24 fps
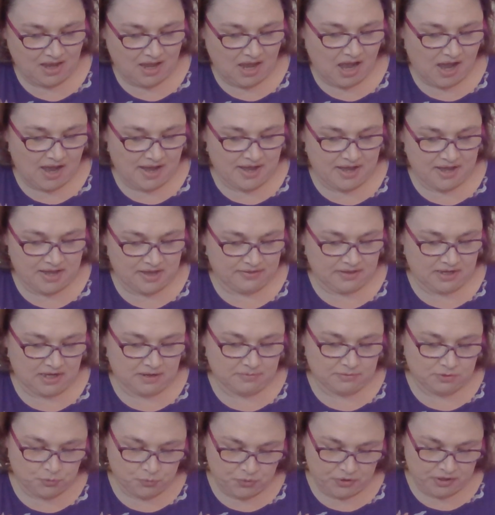think I'm
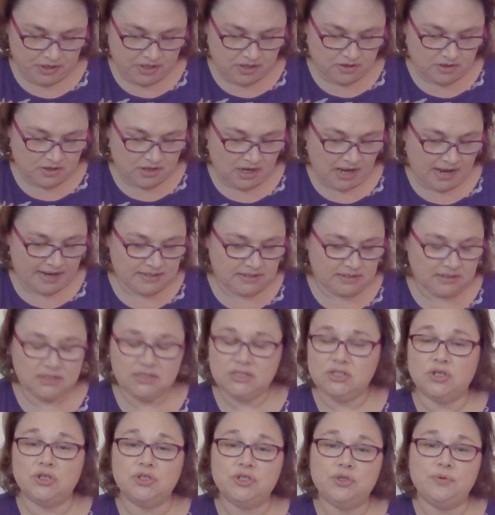doing pretty good. I did
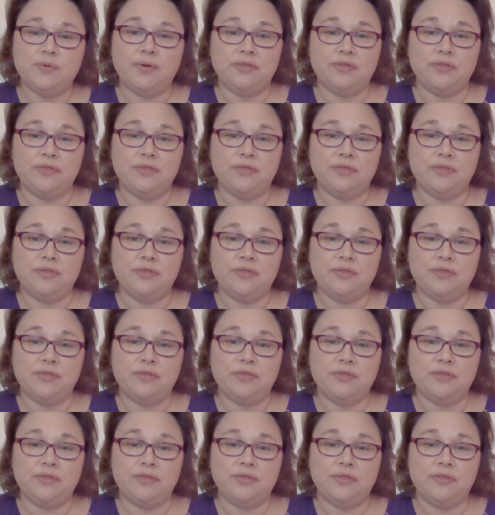start 2